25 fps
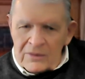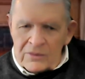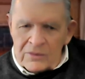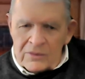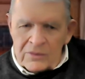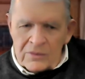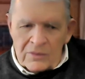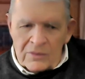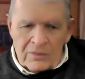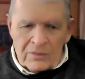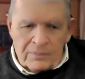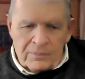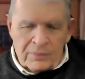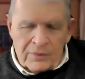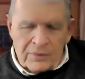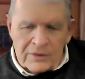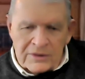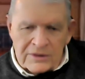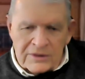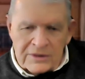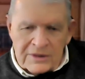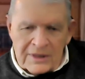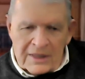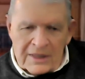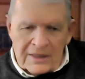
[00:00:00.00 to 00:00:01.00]
to
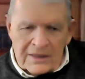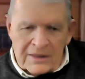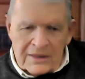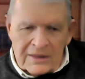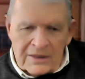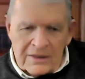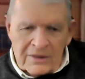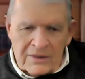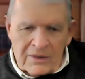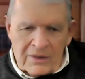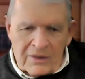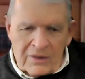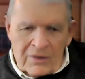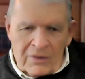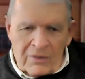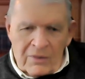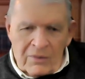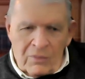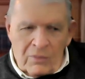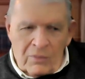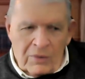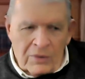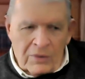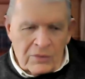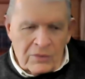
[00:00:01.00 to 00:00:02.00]
present
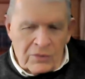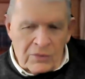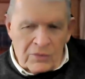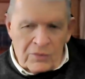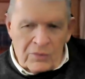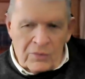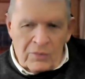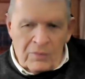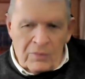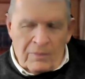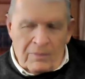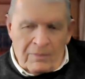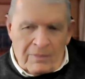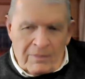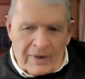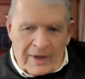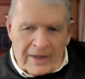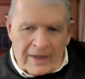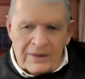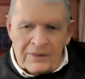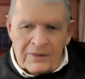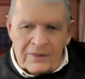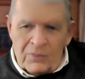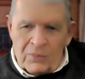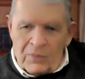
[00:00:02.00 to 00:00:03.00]
what you
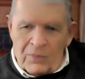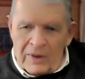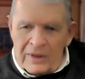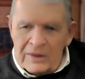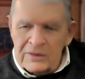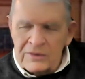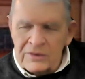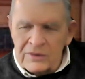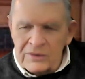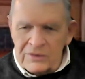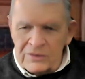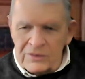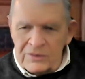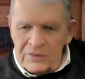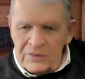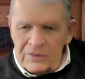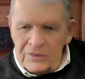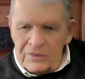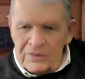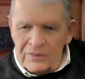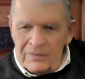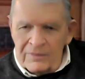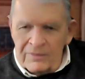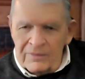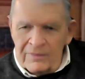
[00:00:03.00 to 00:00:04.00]
might want to
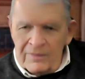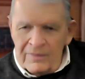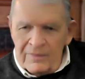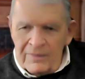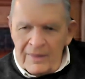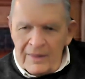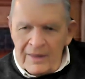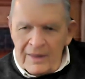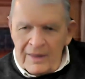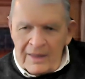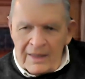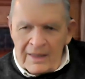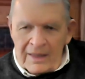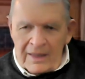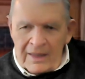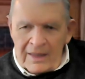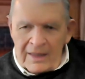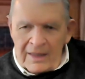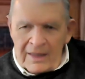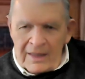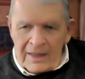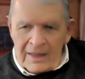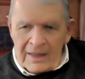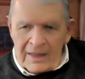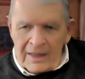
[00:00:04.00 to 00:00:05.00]
do.
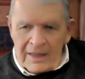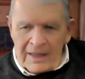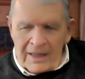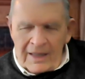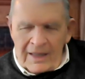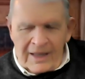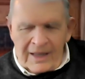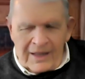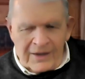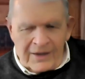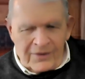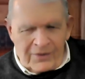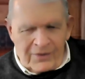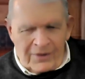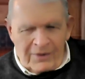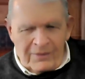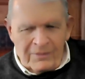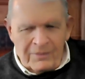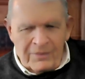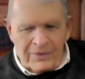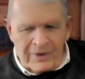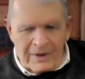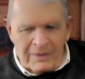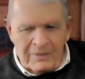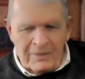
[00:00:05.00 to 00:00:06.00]
And in
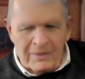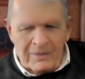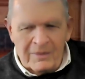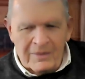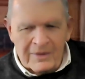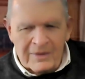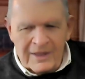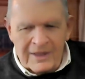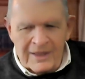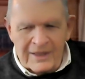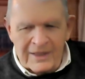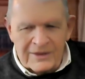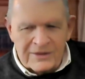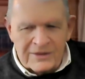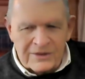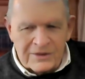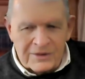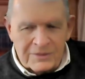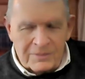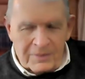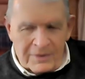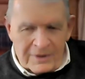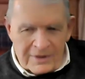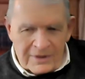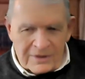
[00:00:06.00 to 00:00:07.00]
all probable cases,
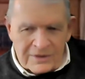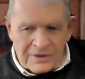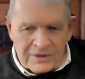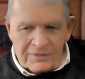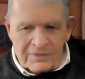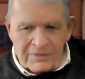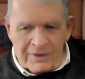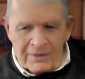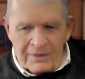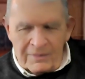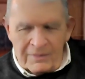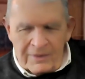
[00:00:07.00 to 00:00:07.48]
because of our